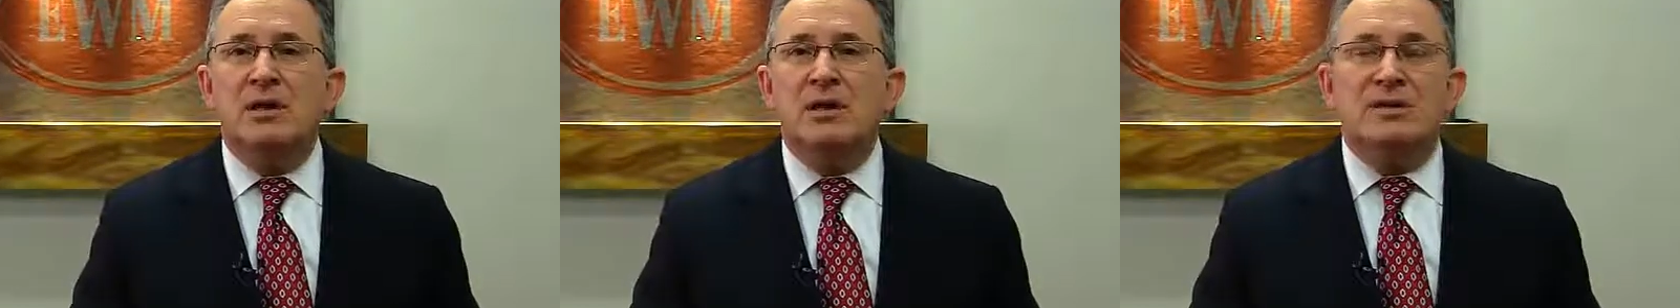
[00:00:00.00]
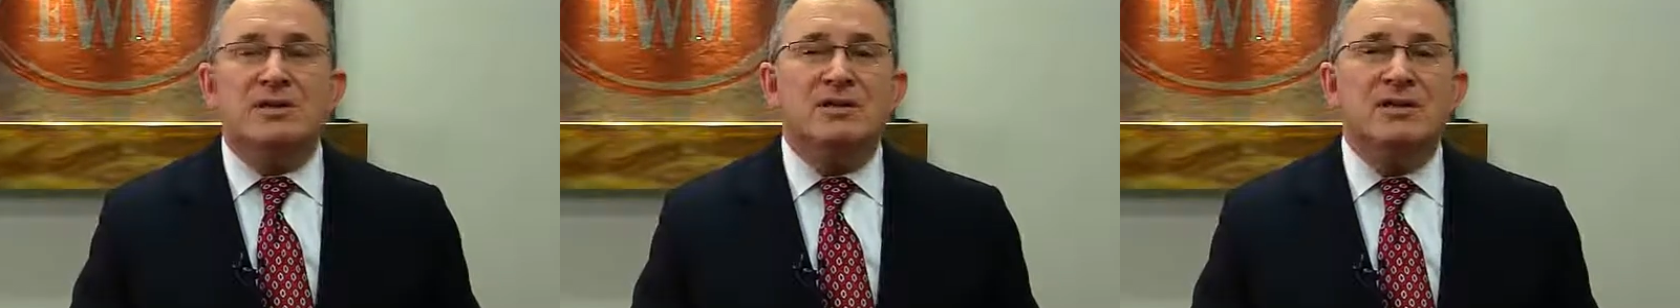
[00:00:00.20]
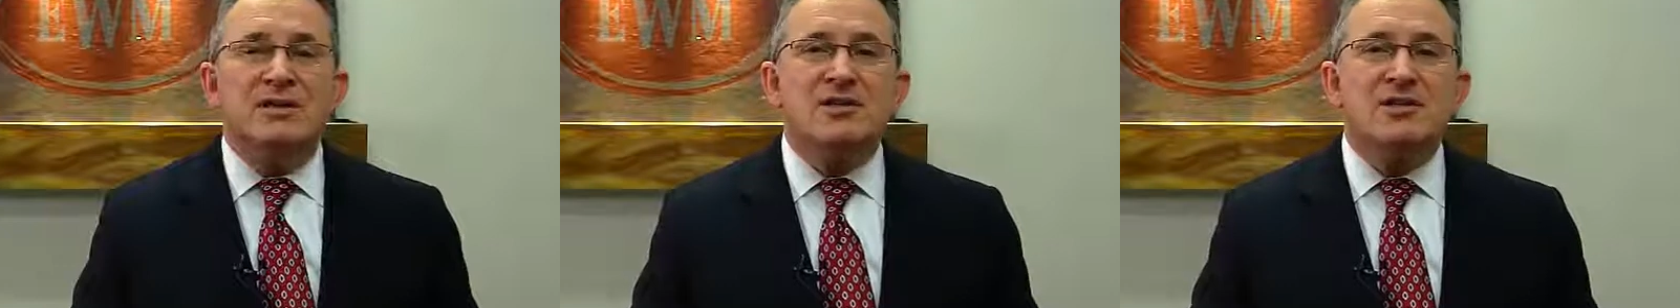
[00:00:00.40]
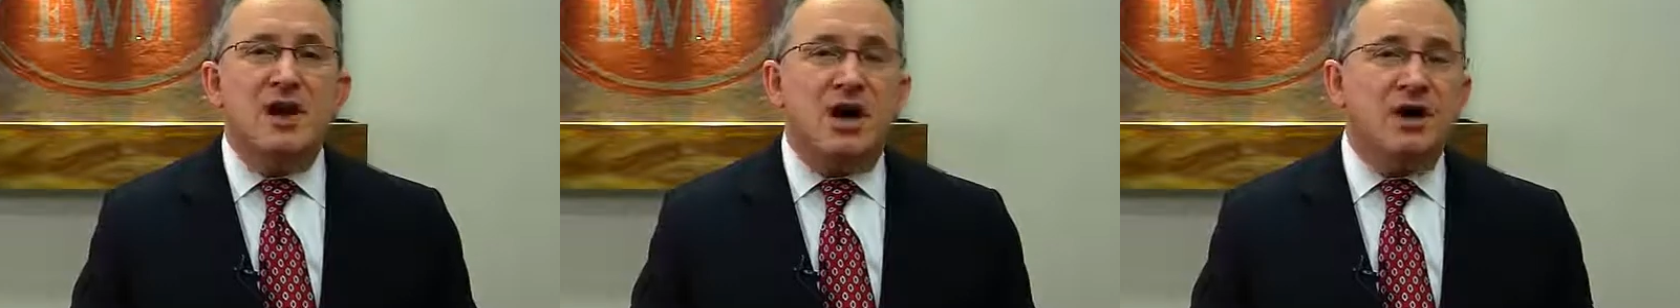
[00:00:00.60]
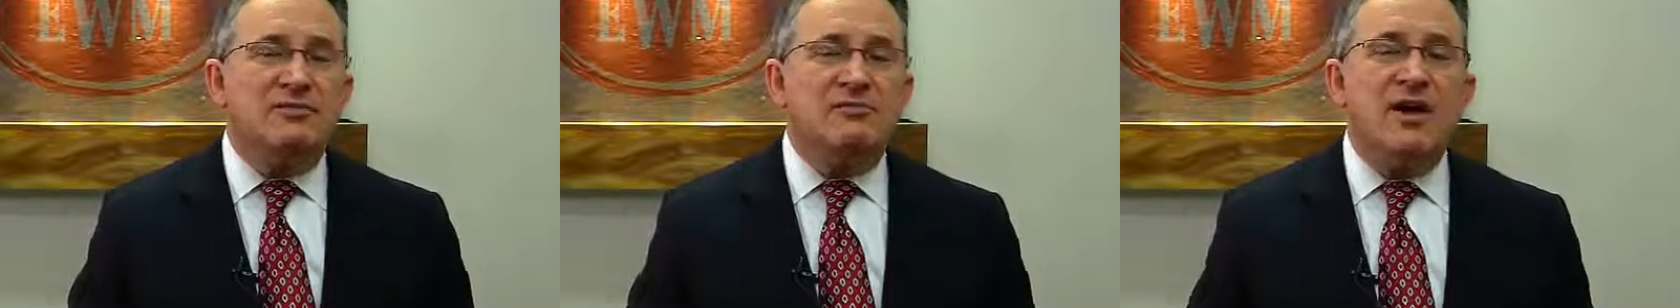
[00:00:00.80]
This is
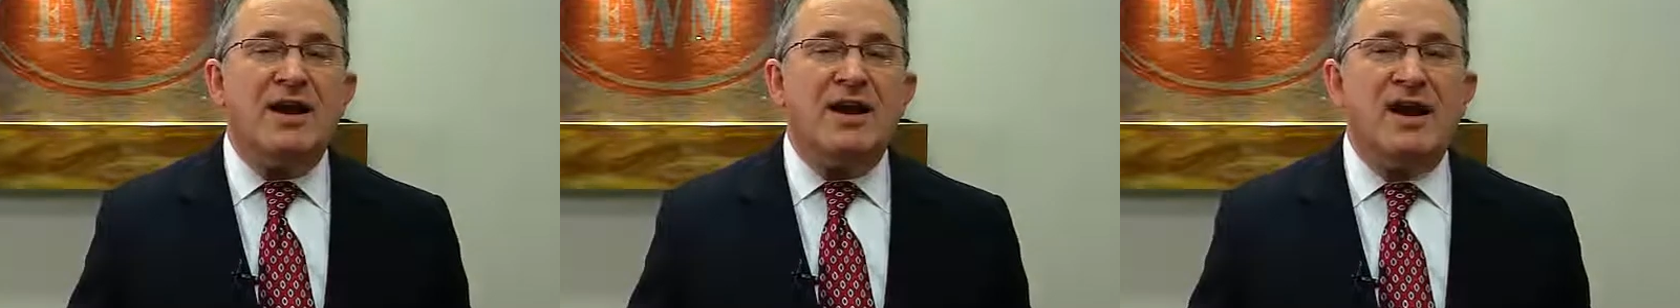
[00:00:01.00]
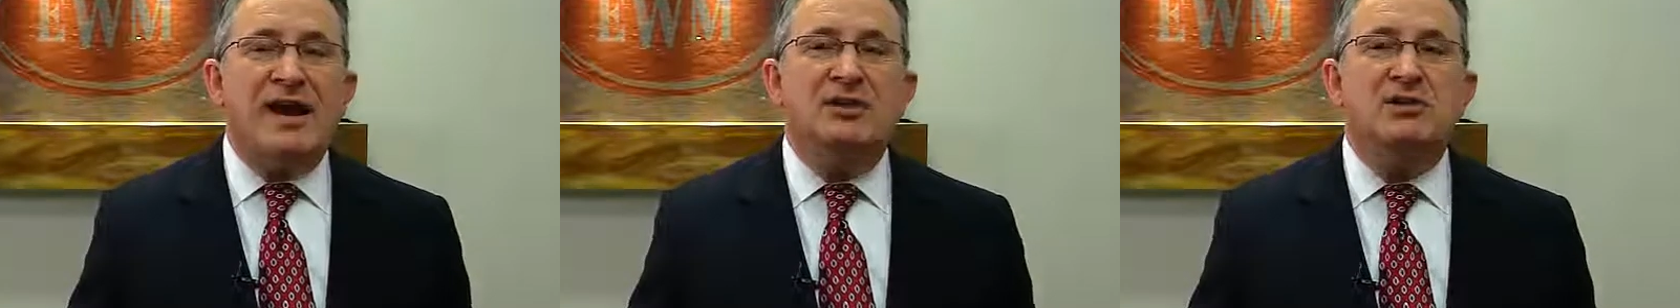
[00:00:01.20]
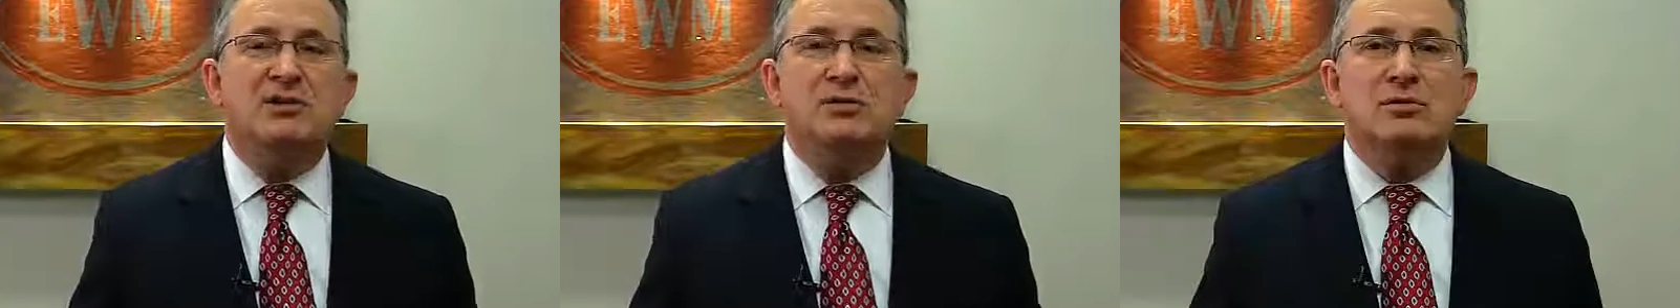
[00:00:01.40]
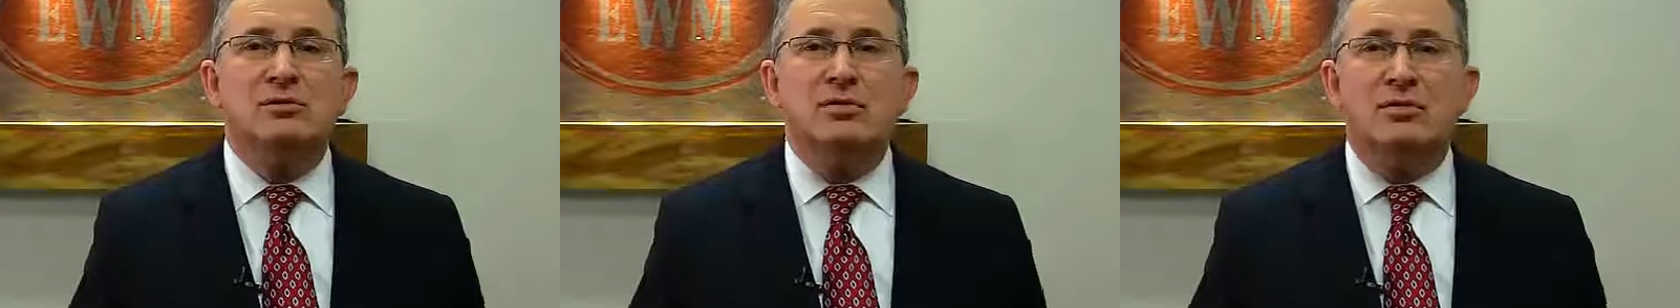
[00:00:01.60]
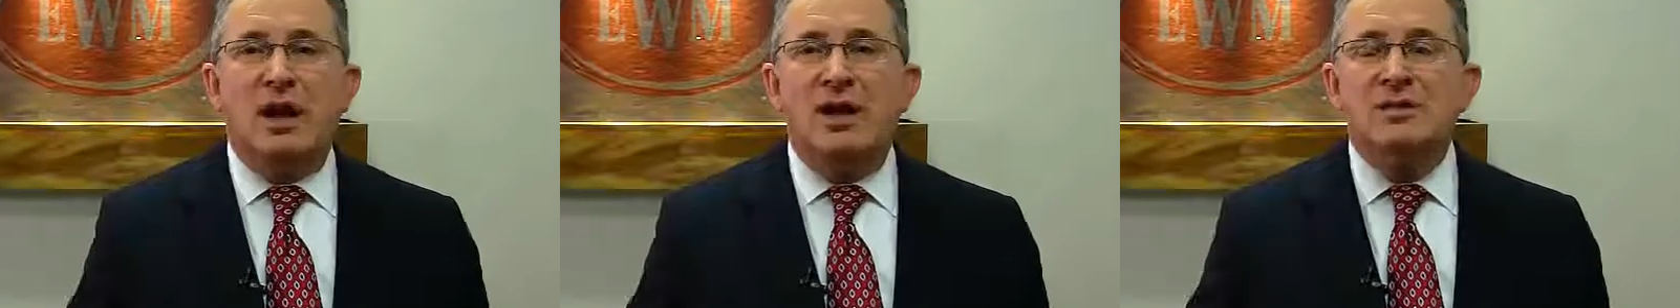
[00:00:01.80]
not a financial
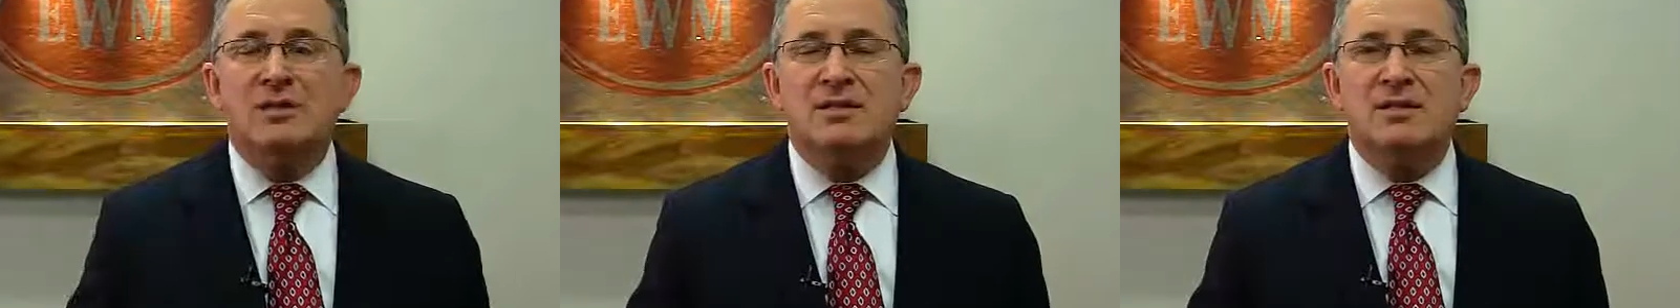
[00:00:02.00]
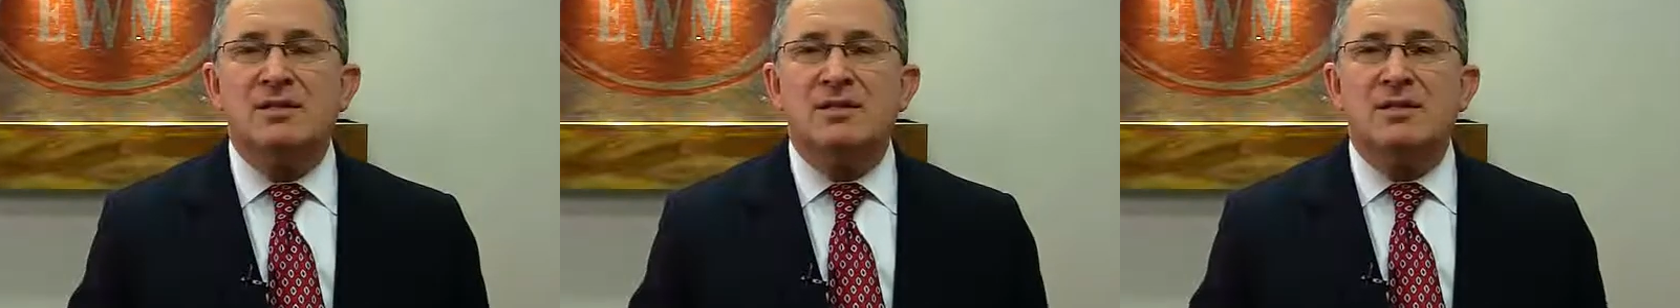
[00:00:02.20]
crisis.